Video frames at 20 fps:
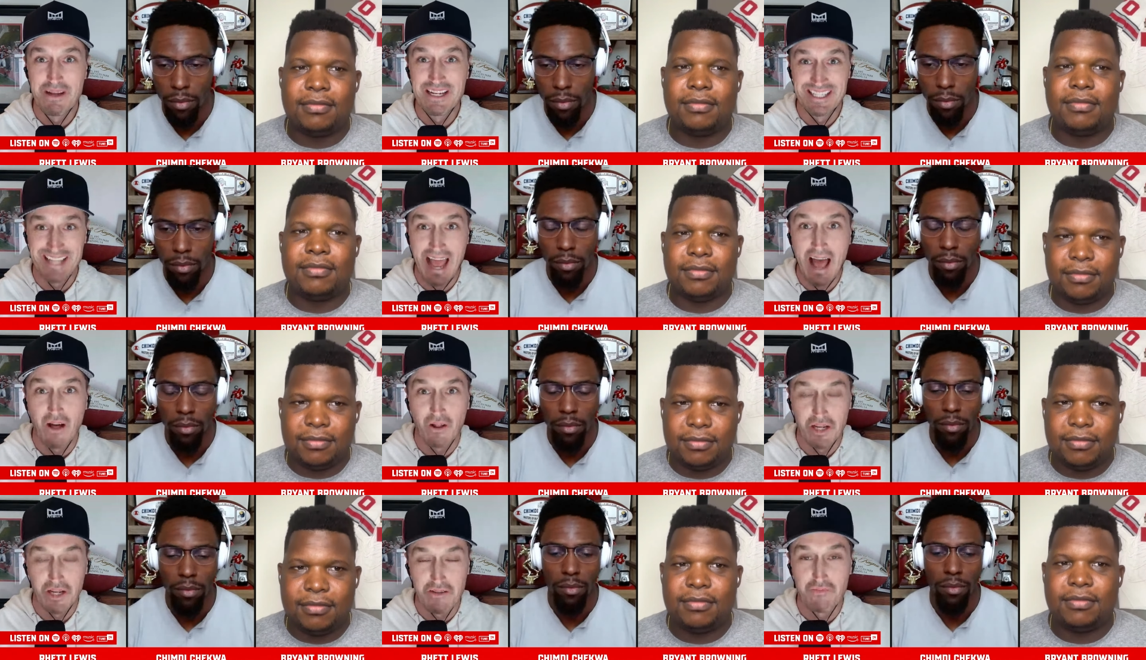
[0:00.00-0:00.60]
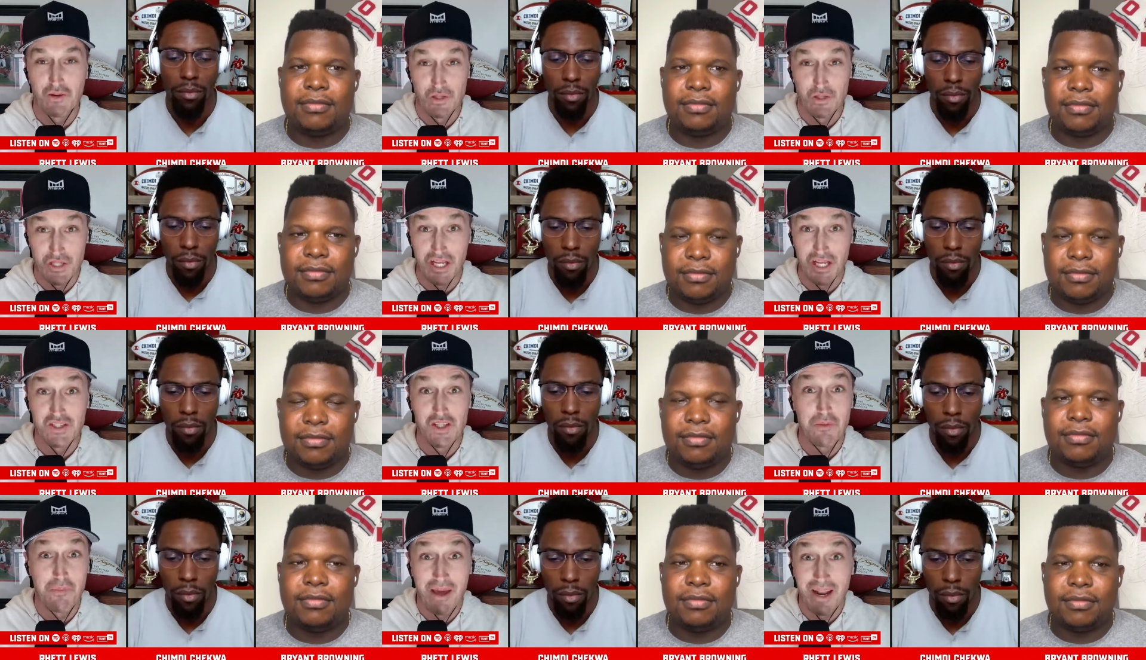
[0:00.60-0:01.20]
Speaker 1: mentality for
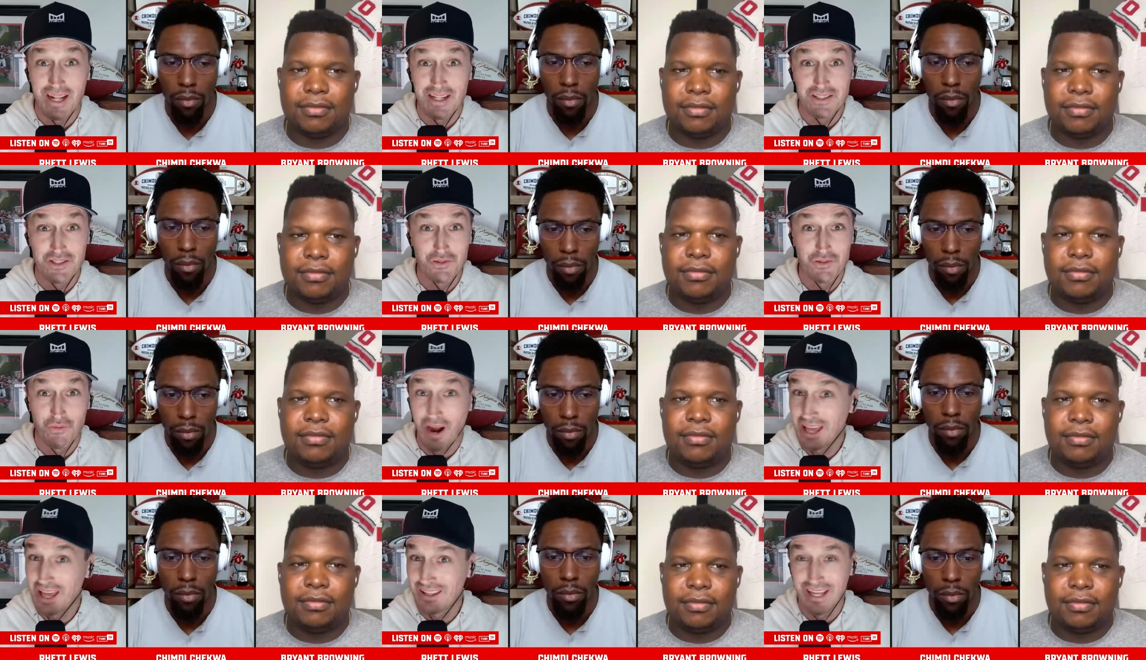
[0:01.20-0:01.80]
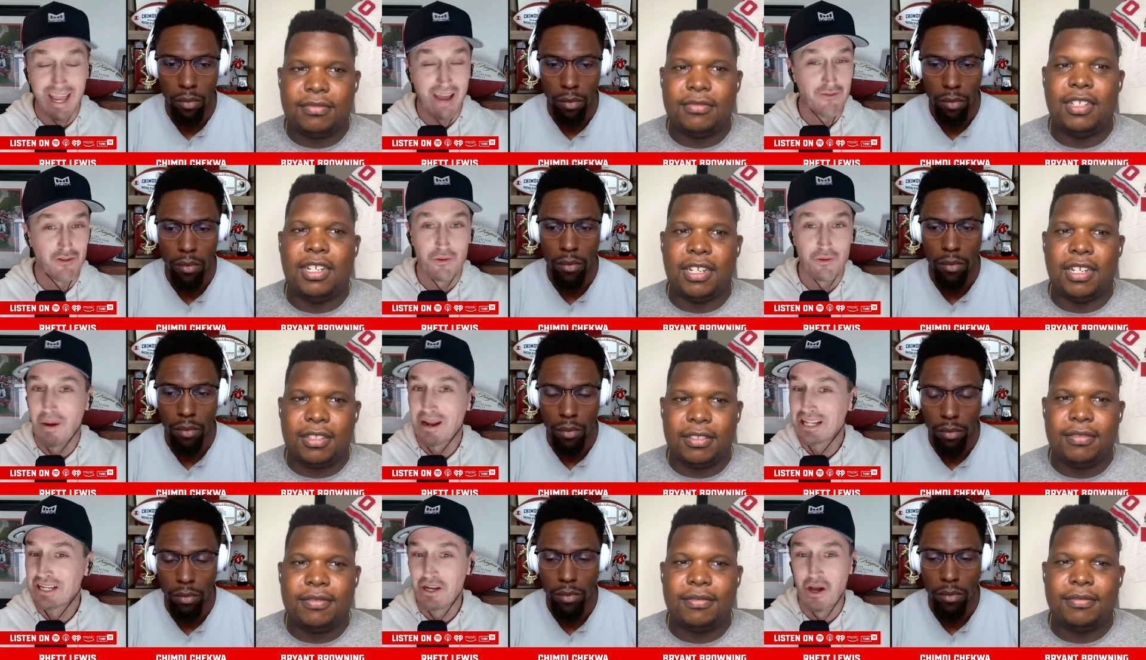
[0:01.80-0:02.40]
sixty minutes, right? Like
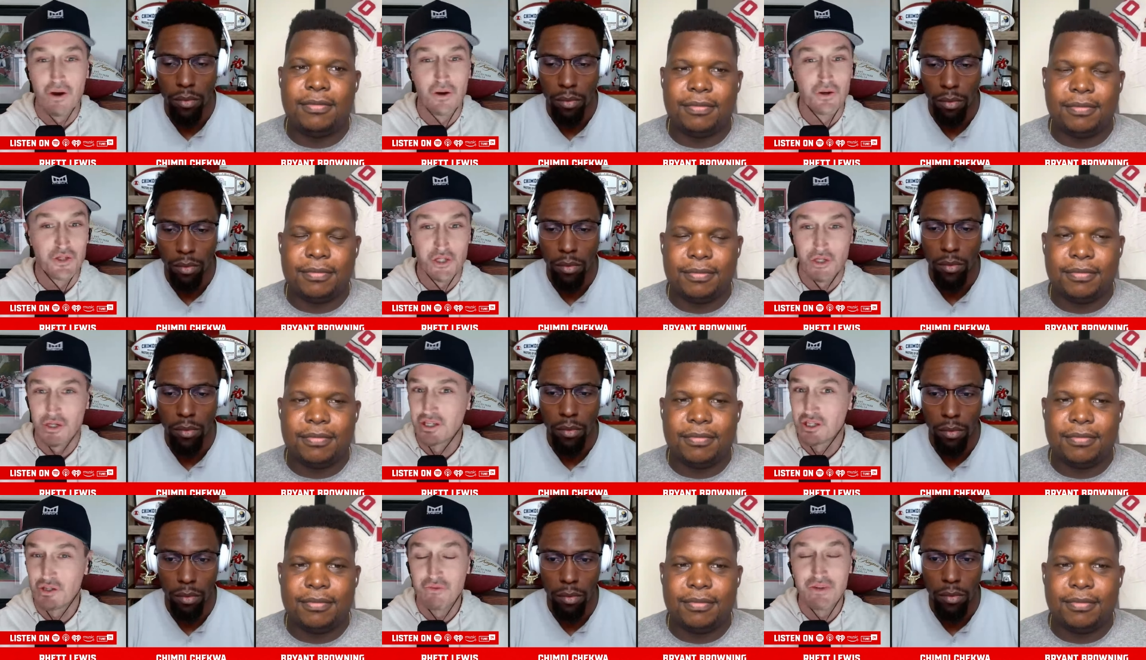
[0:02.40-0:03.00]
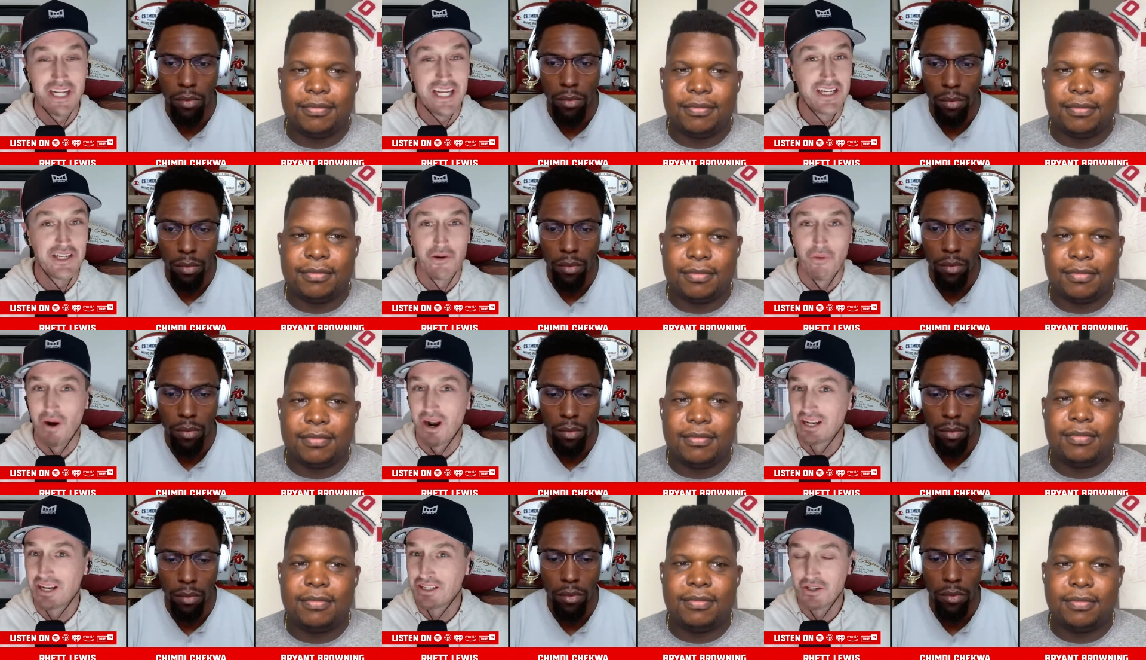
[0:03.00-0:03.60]
everybody knows you you need to
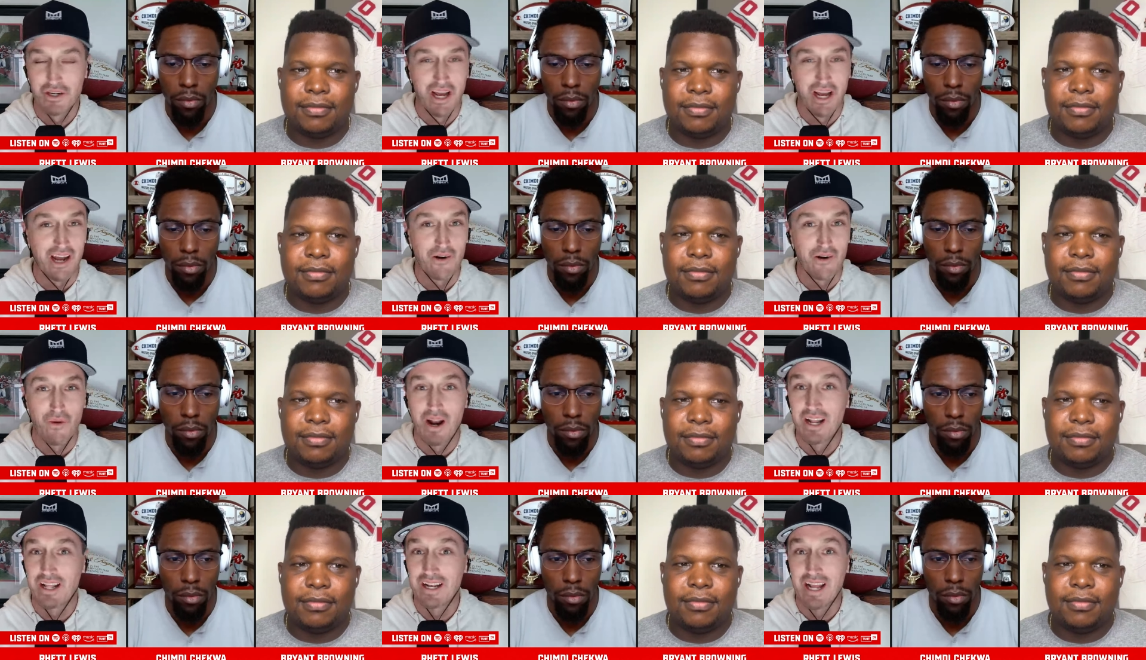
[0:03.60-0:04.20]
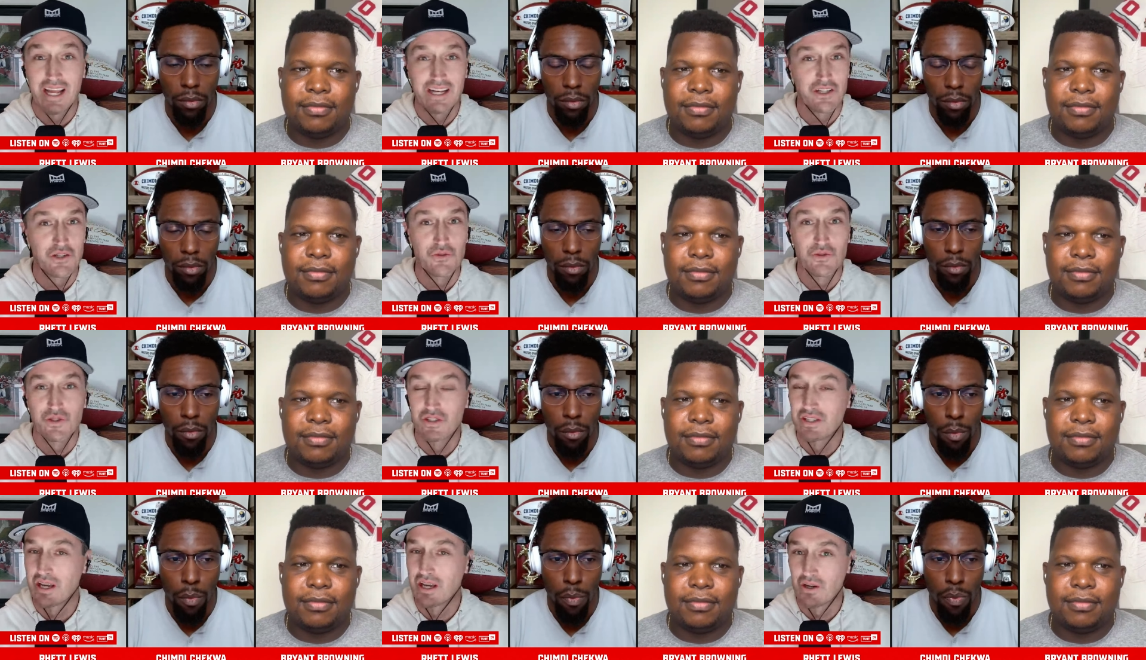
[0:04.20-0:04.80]
run it, you're gonna run it, and you
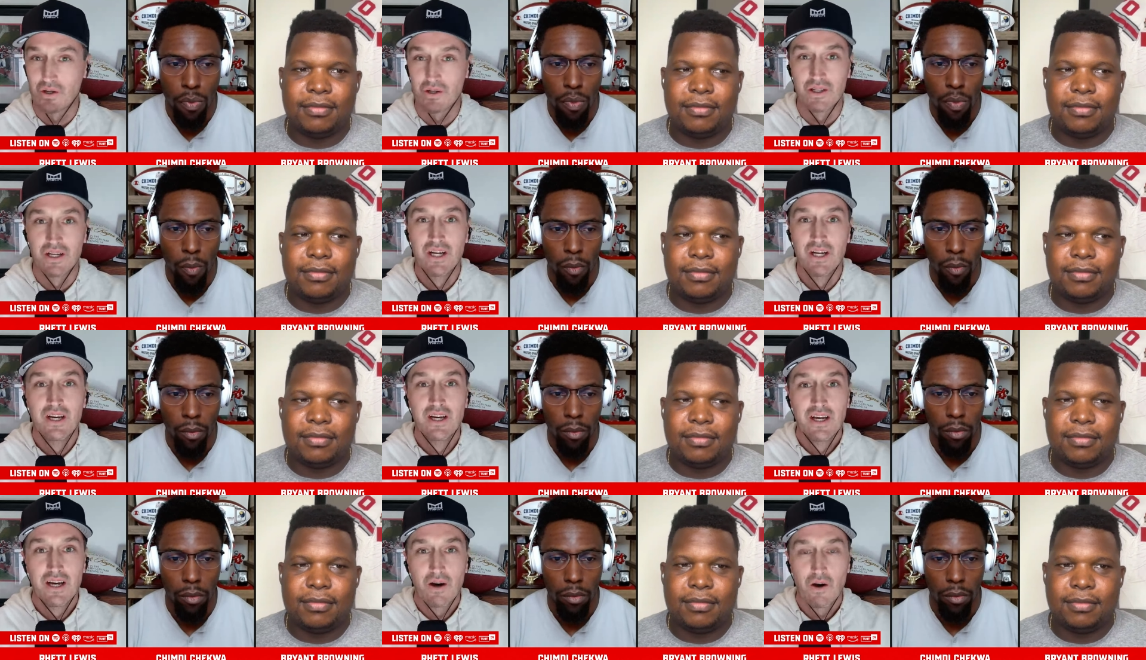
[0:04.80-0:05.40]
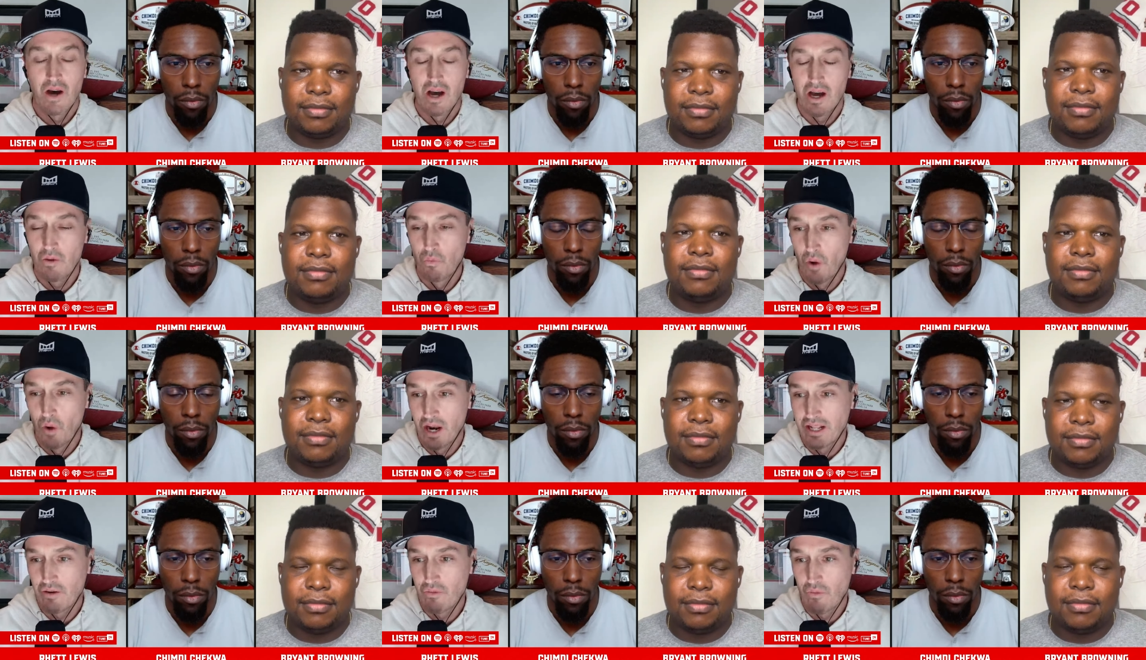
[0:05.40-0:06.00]
still uh,
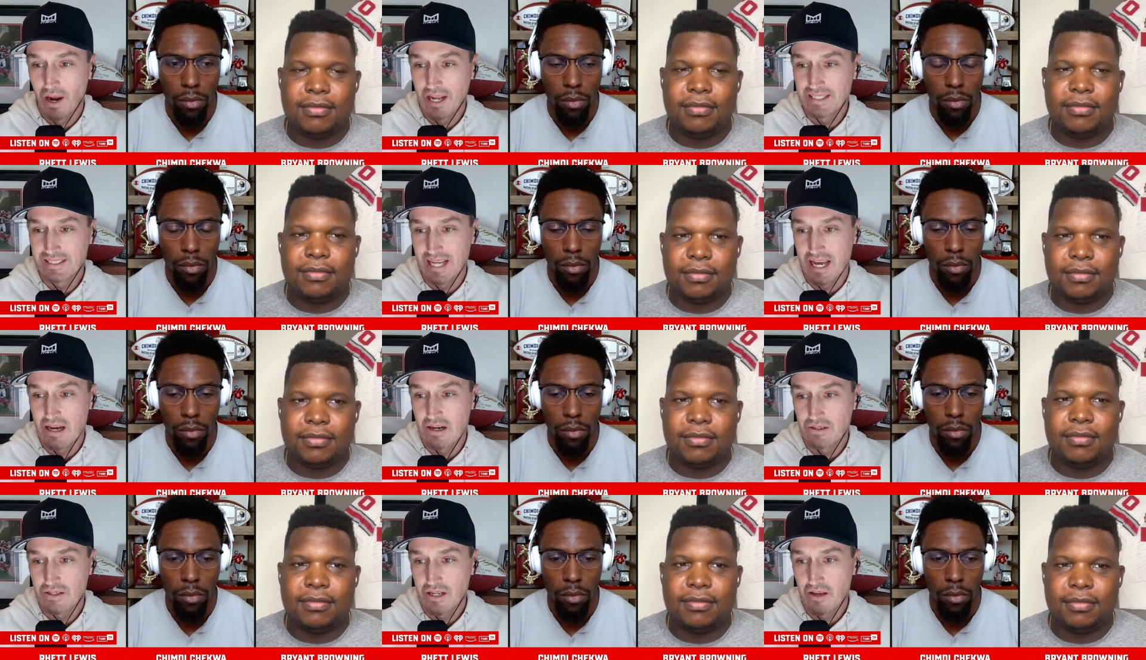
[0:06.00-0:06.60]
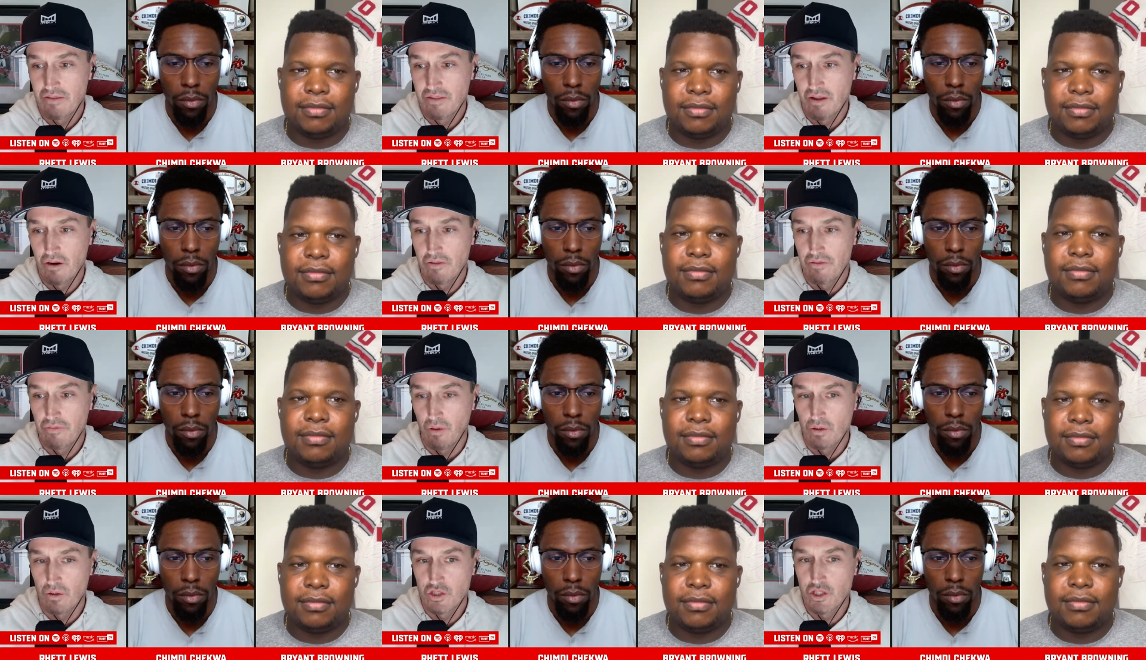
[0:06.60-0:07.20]
run it right down their
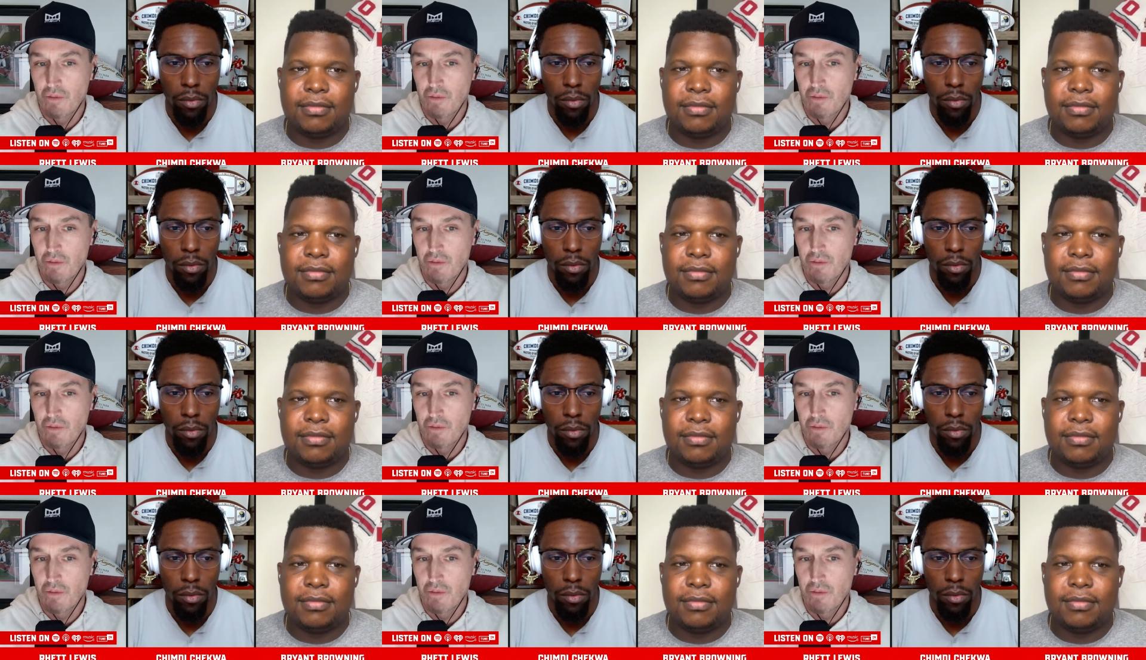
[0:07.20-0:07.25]
throats.